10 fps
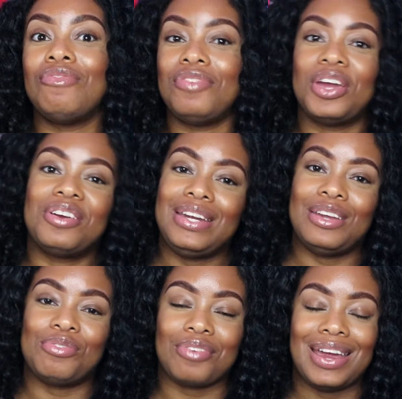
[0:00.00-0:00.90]
very
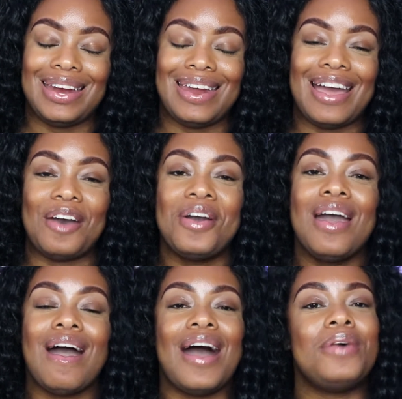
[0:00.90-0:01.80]
different. Now,
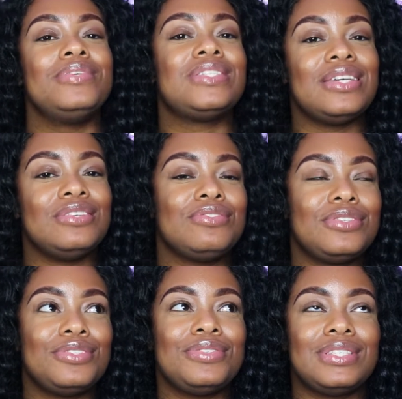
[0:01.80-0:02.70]
I was
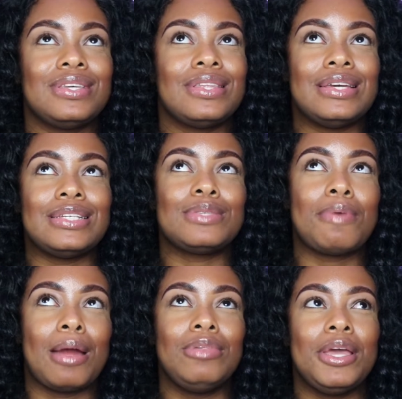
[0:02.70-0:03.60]
introduced to this
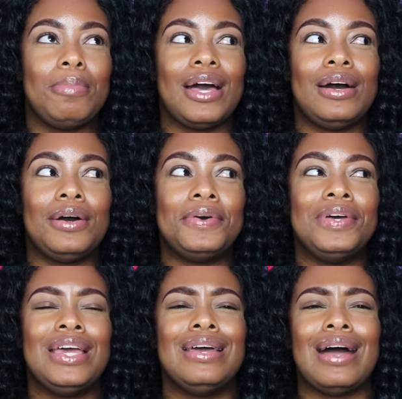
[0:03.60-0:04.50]
probably about,
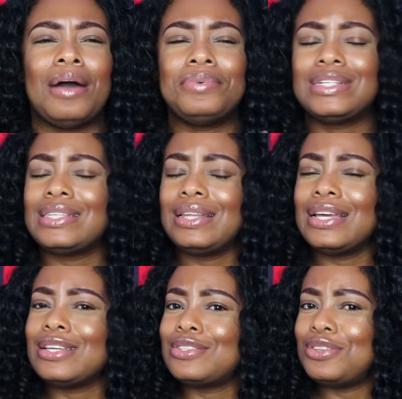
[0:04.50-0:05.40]
I want to say
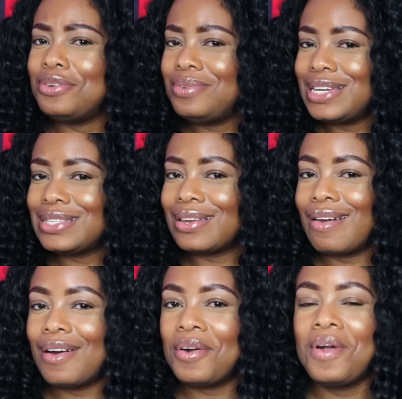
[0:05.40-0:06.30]
like 2 weeks
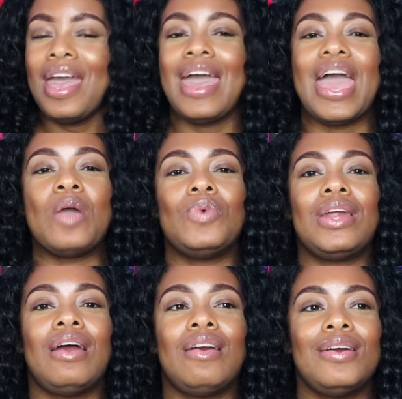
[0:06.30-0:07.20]
ago. And when
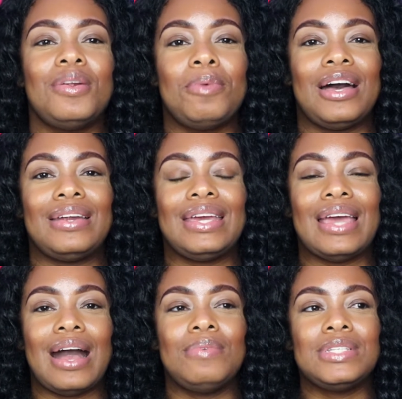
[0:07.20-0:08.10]
I heard about
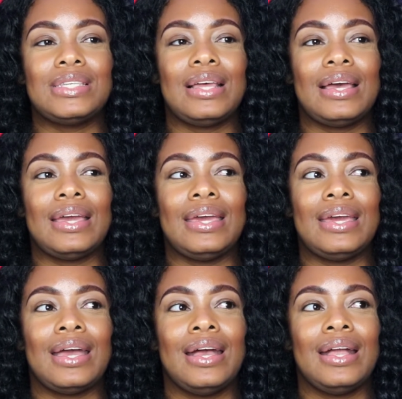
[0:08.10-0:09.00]
it, I was like,